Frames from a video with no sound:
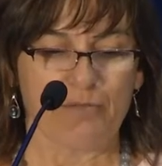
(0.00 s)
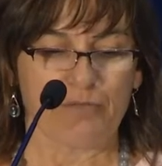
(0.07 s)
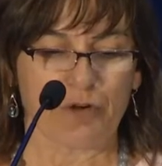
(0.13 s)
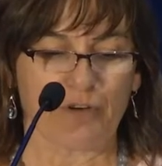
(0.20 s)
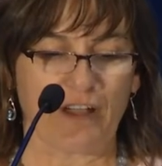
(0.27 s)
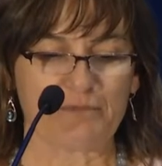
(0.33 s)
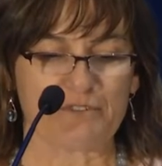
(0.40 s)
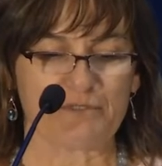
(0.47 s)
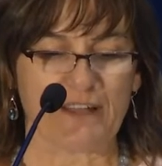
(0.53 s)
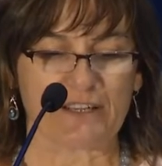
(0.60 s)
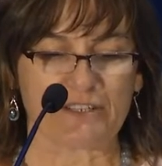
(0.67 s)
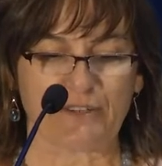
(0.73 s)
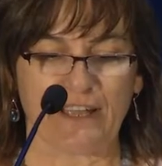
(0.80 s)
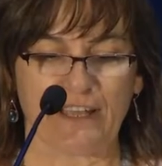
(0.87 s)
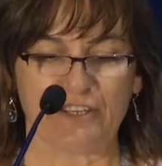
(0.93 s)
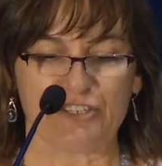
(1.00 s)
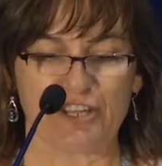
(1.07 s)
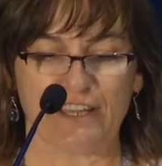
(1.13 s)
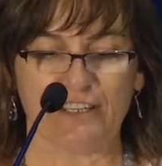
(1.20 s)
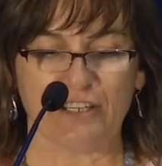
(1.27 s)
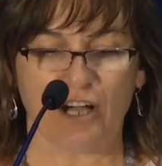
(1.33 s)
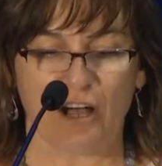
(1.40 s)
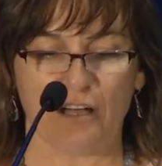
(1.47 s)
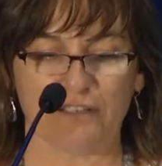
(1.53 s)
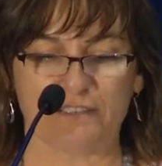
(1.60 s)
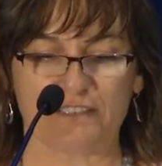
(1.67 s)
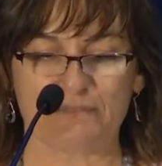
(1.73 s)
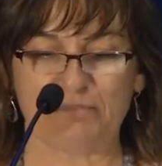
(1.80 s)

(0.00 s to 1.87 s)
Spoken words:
Program Director, and Jane Collins,